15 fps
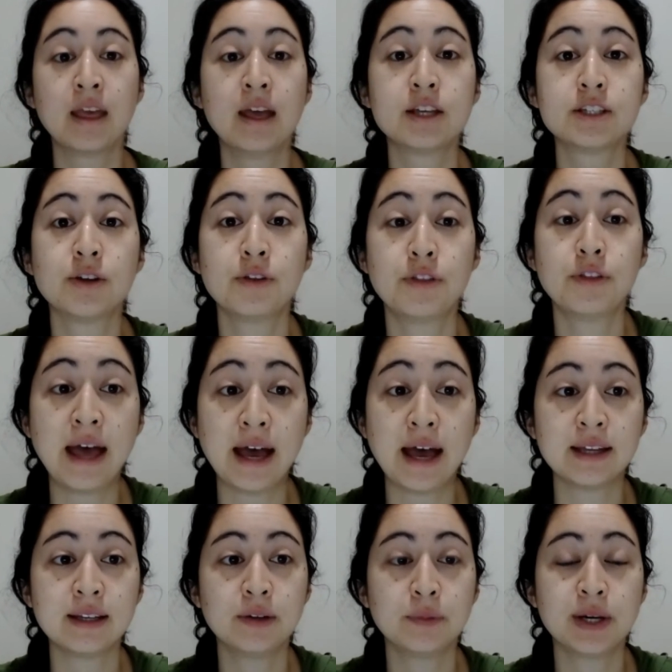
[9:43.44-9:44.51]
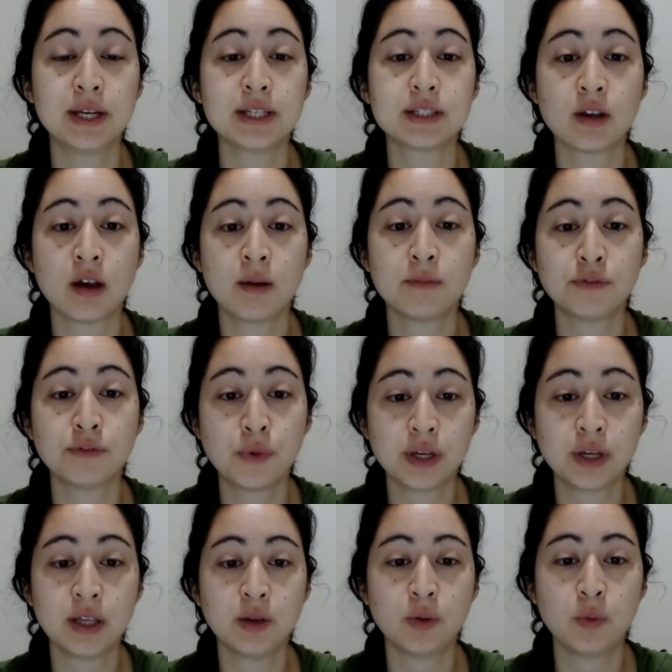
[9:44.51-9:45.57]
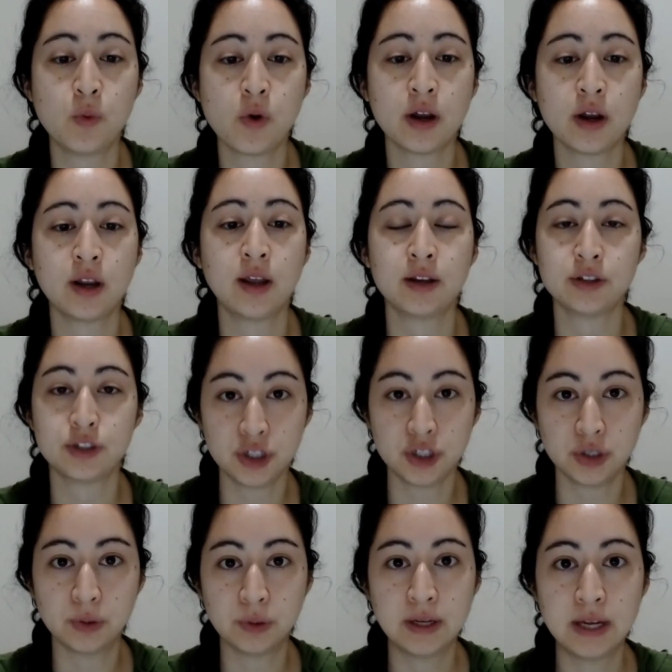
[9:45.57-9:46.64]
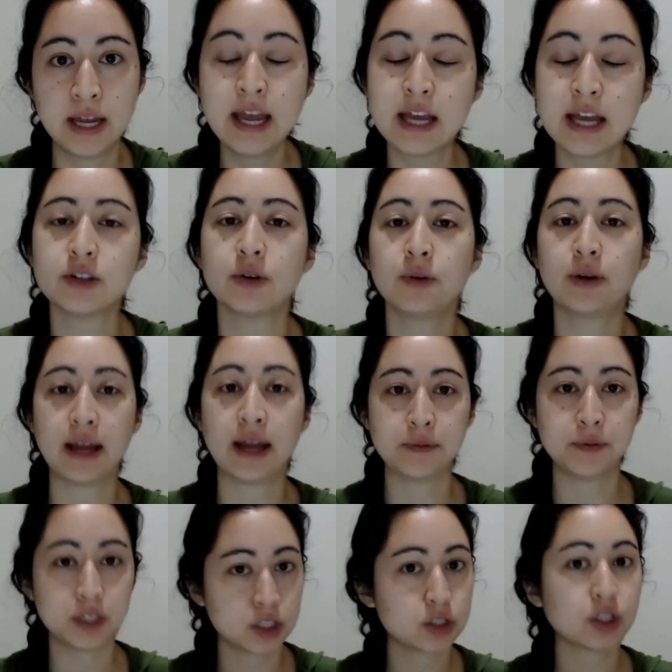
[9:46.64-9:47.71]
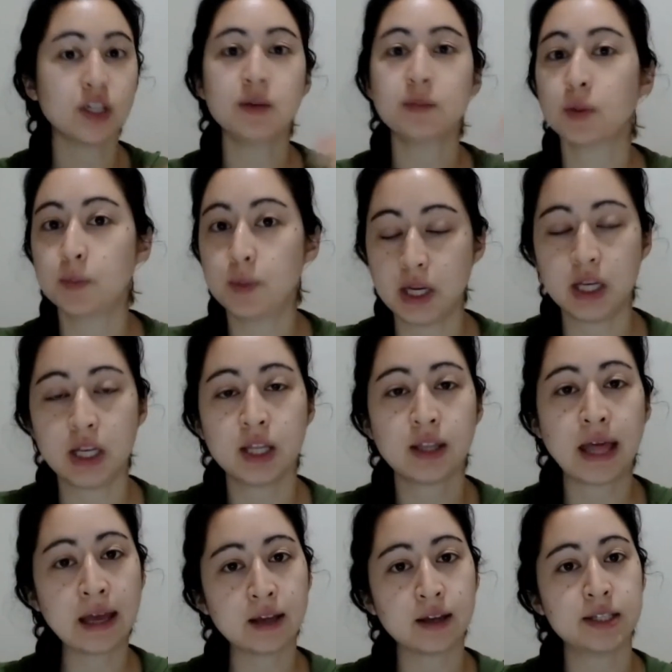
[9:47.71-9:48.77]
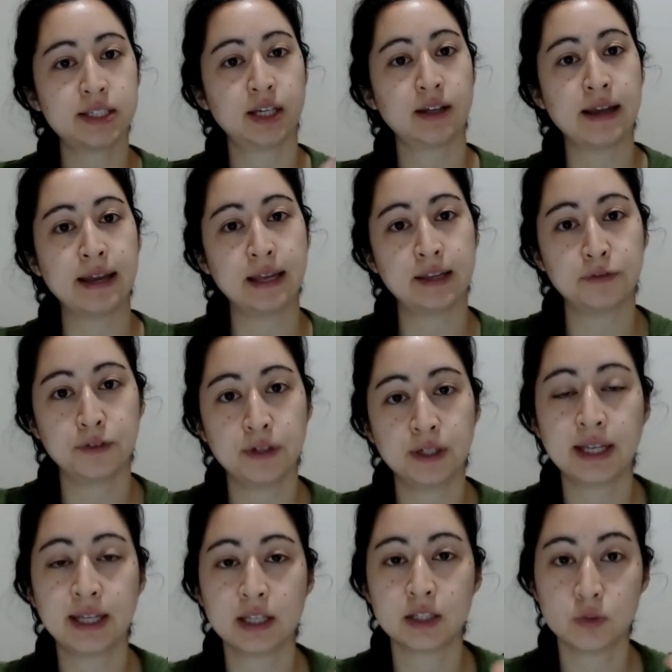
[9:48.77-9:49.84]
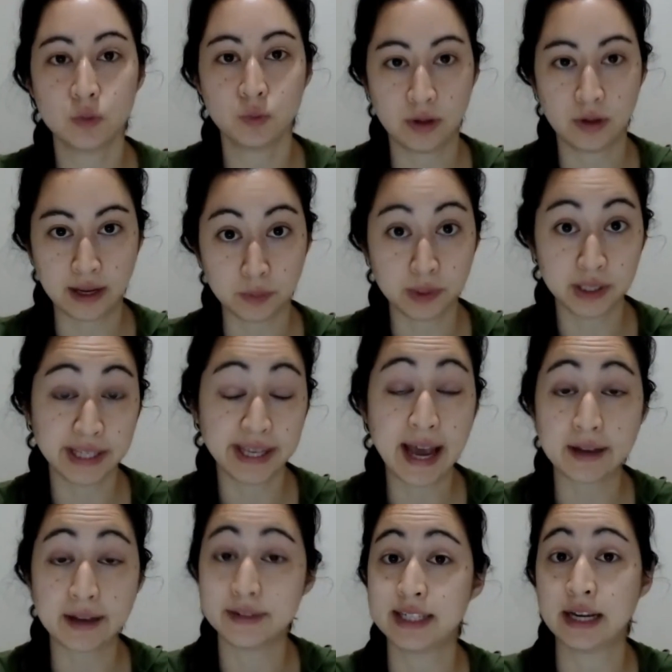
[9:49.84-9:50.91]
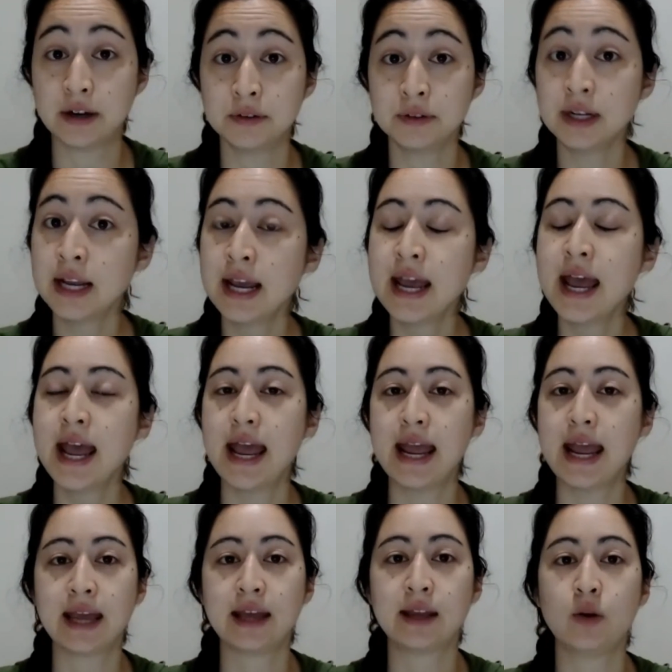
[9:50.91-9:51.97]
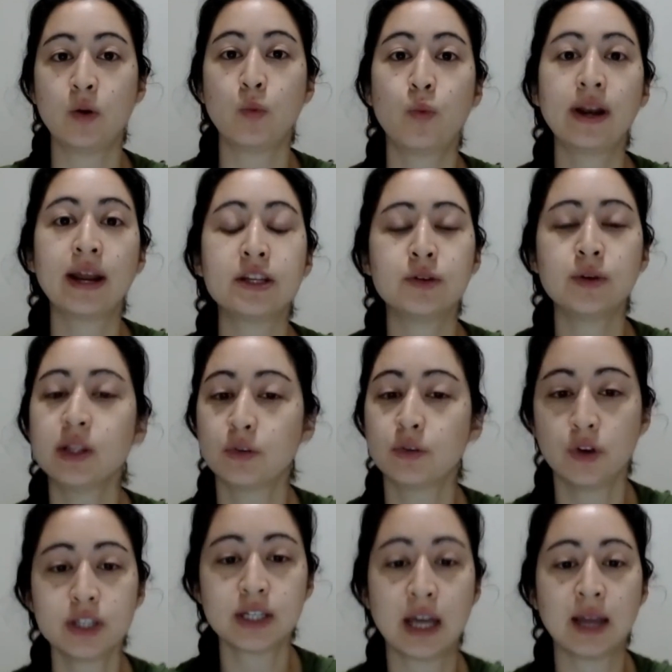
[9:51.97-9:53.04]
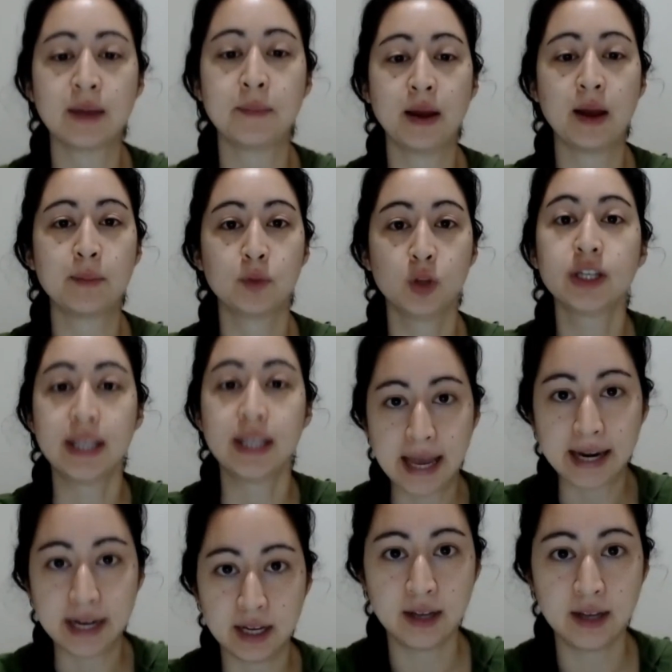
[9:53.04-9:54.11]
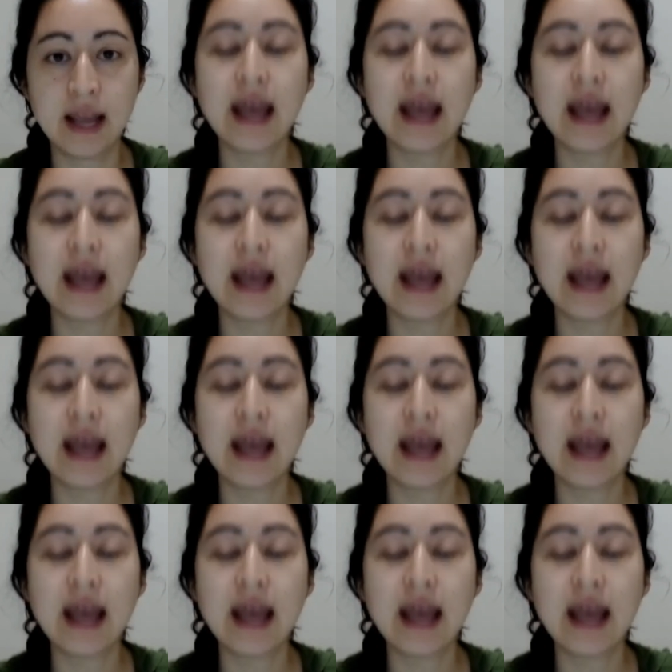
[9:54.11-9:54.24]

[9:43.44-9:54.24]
So that was Psalm 41 and 2. So I would just keep repeating that until I feel like I really have it down. And when I do it the first time, I'm looking at it.